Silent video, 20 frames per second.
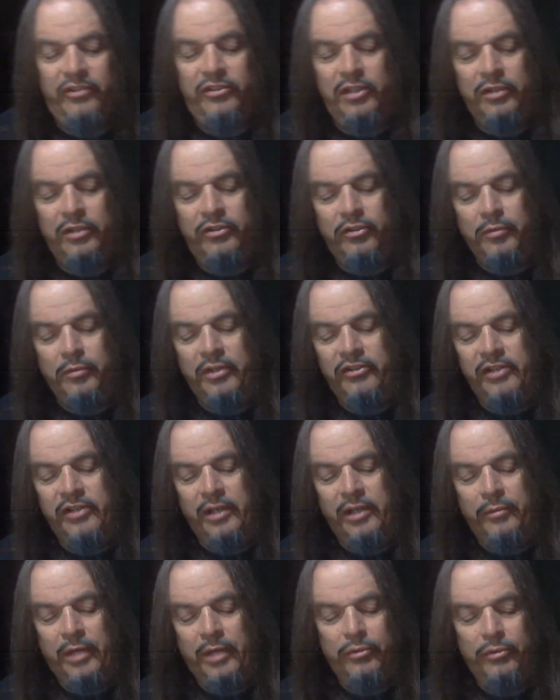the reason
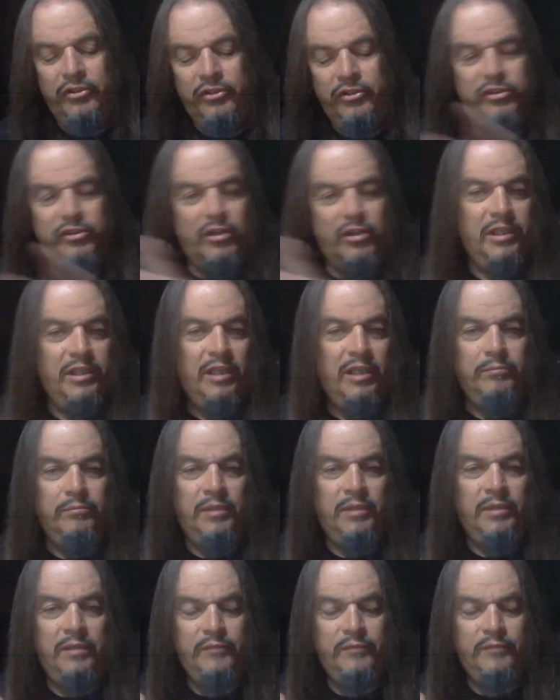I was just called out
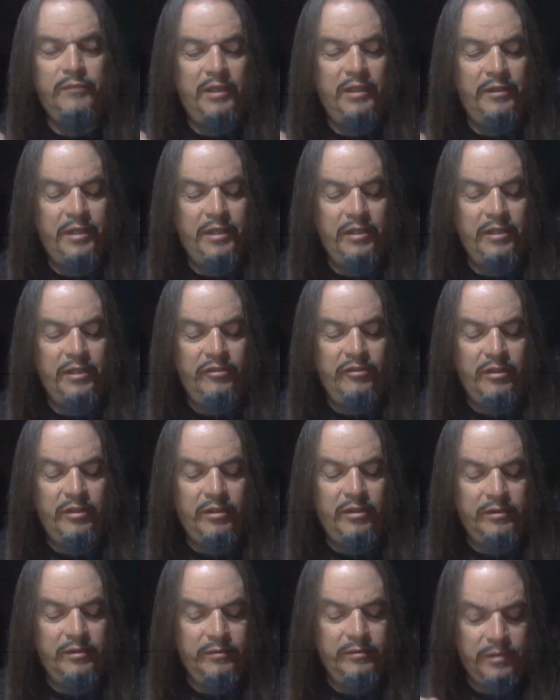by a theist
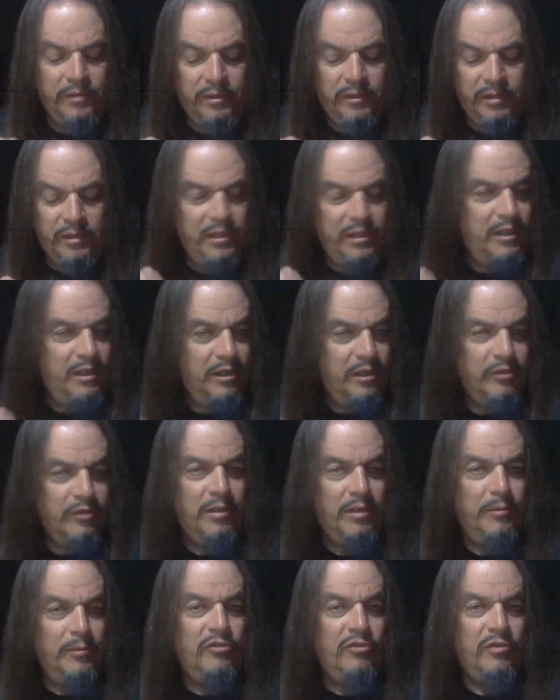in another
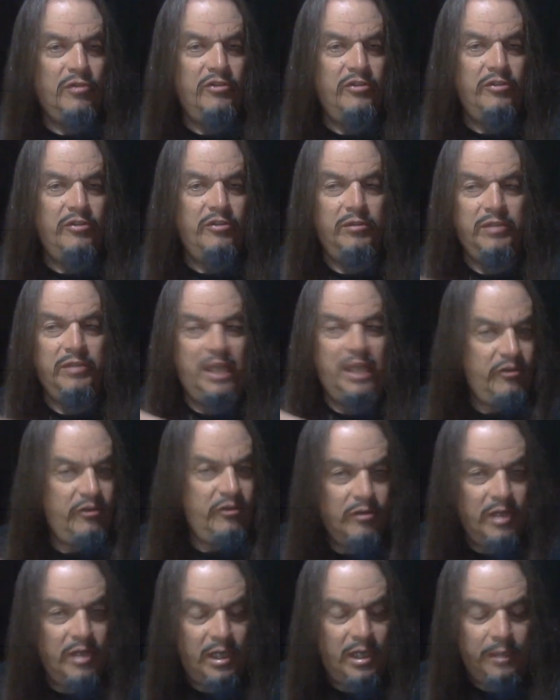demonstration
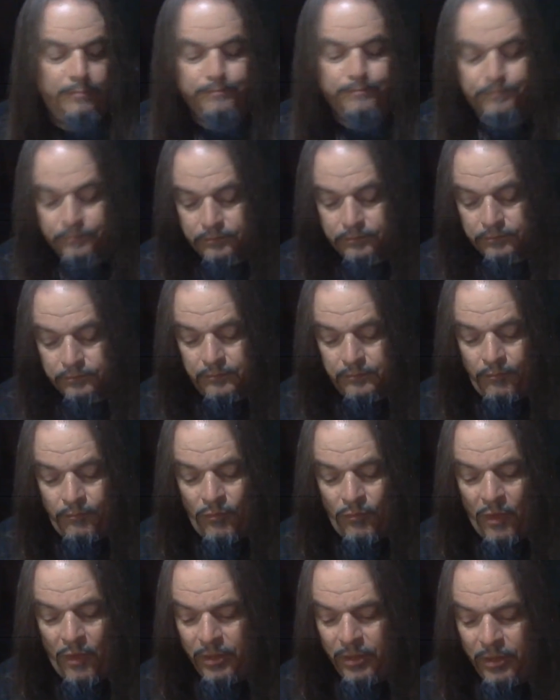yesterday,
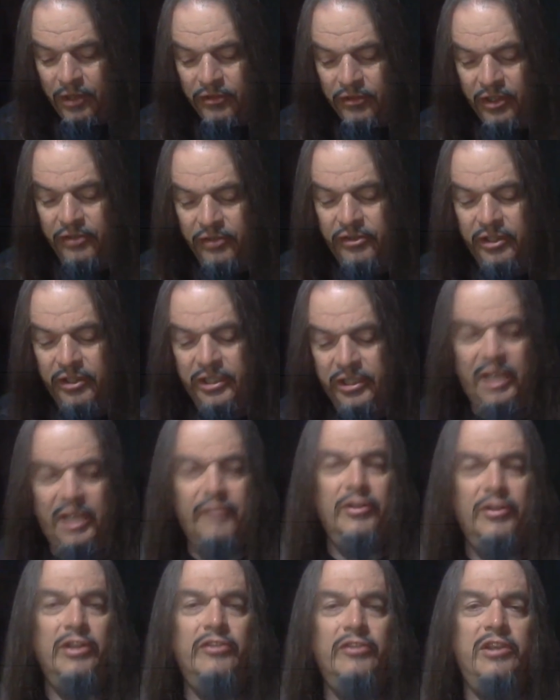because I said that
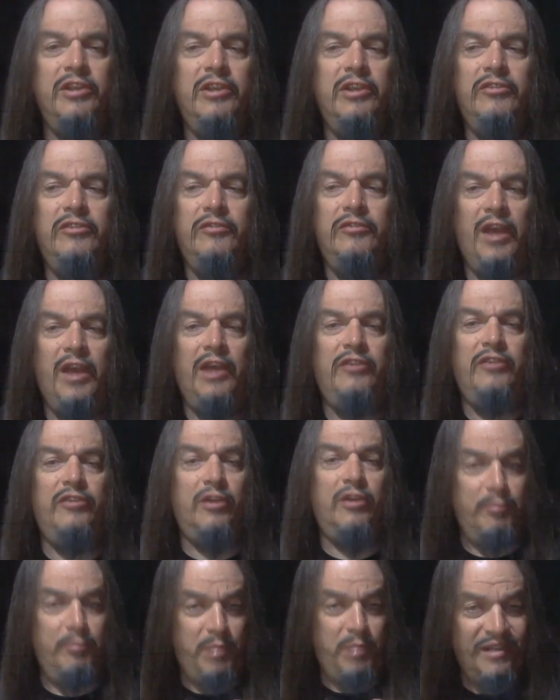evidence is facts
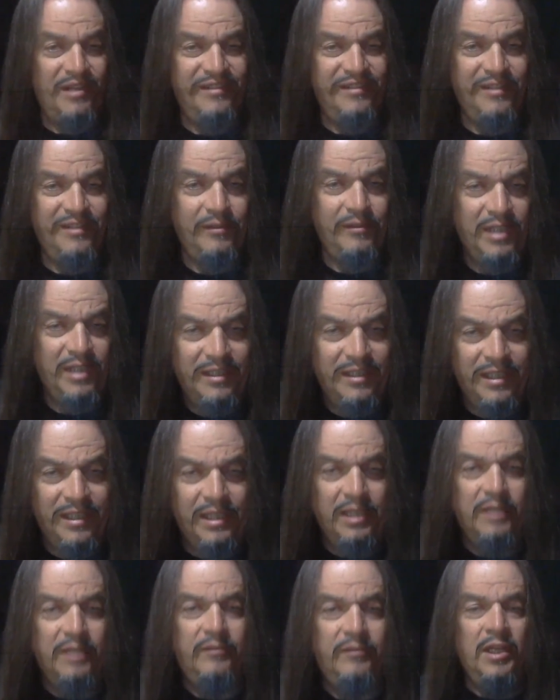that are positively
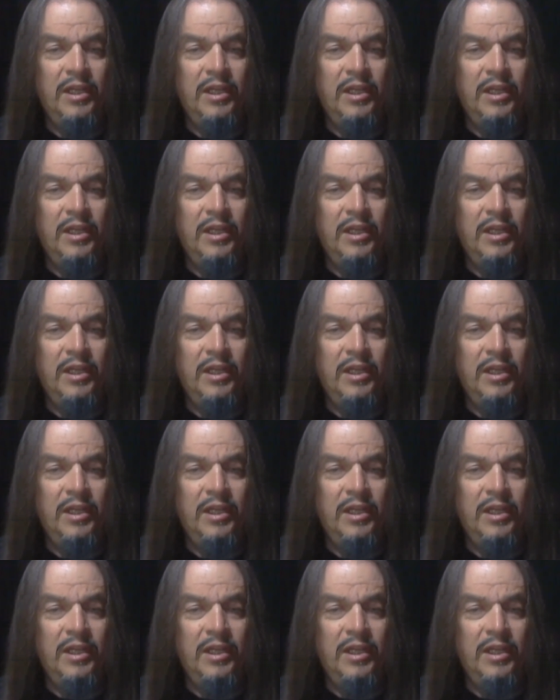indicative.